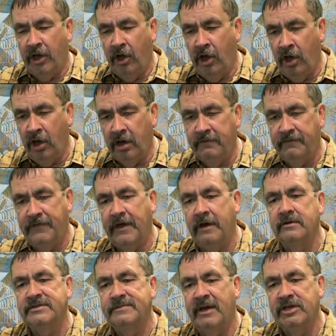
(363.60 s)
all of
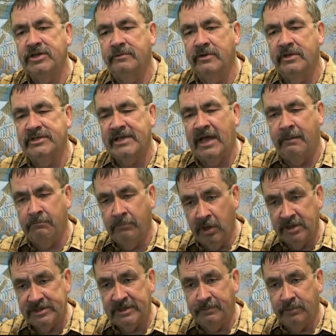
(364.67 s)
those measurements are
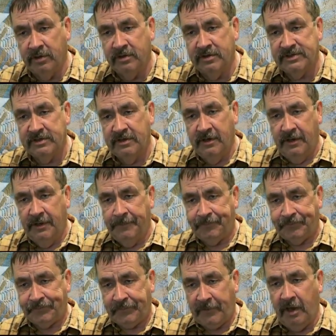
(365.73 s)
multiples
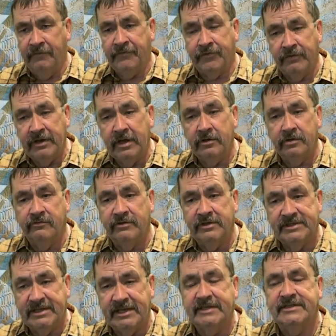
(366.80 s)
of
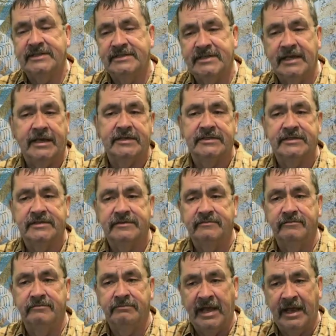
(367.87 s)
366
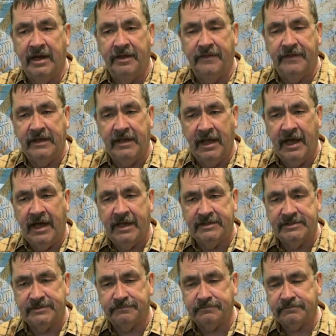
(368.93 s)
megalithic
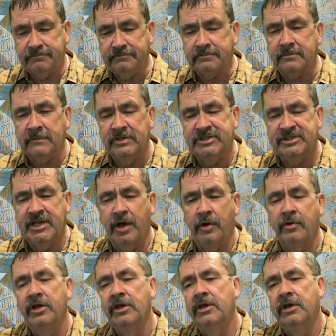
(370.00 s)
yards.
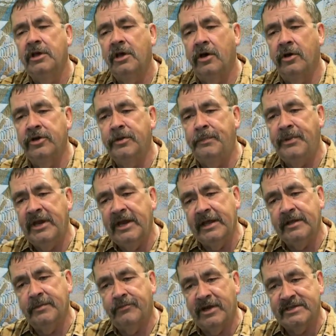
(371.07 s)
So
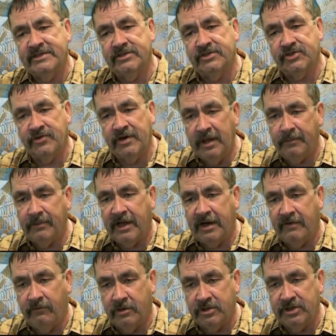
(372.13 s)
underpinning the present street plan
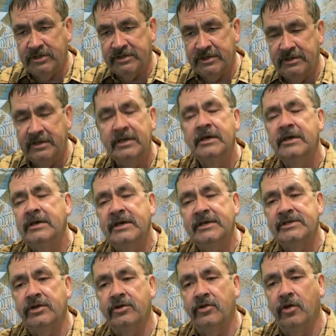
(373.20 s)
of Washington
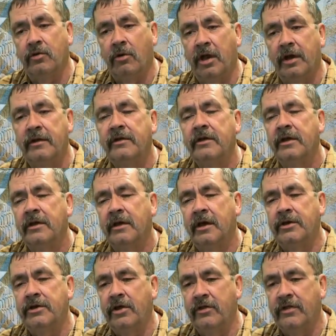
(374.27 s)
is another one,
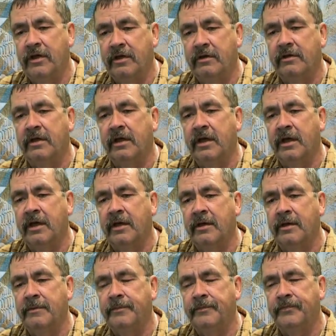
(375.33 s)

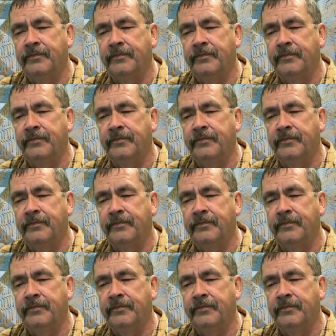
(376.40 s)
another